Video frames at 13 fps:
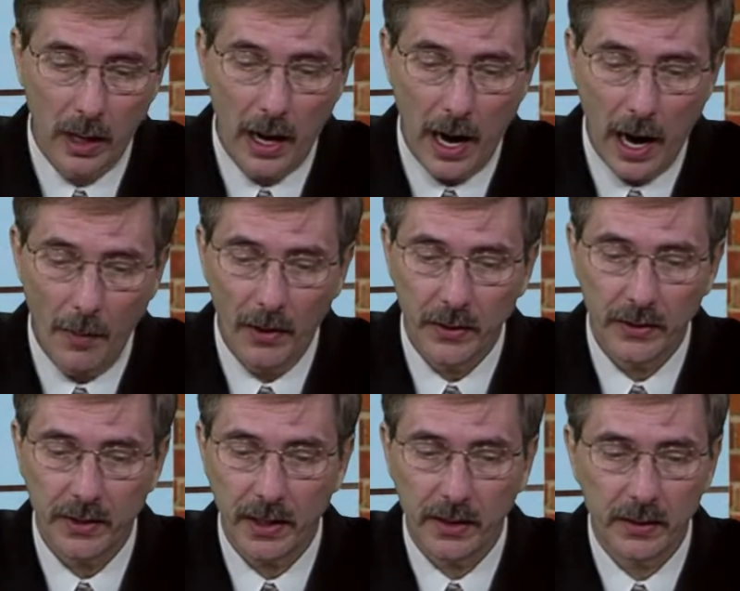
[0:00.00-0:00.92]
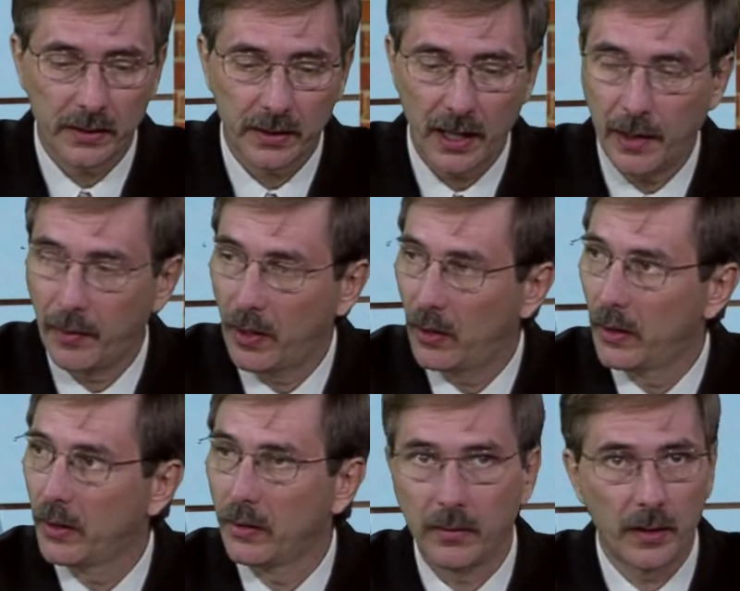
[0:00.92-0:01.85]
how about you take this time here
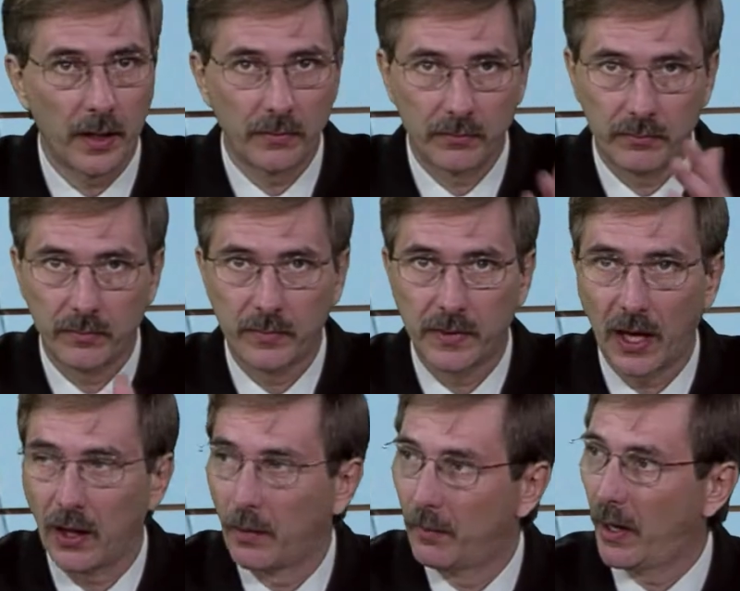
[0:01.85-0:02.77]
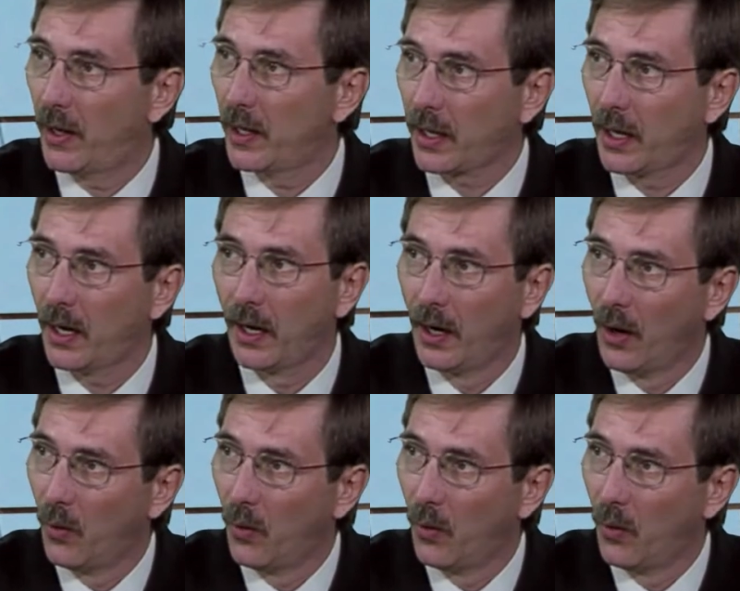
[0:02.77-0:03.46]
and tell America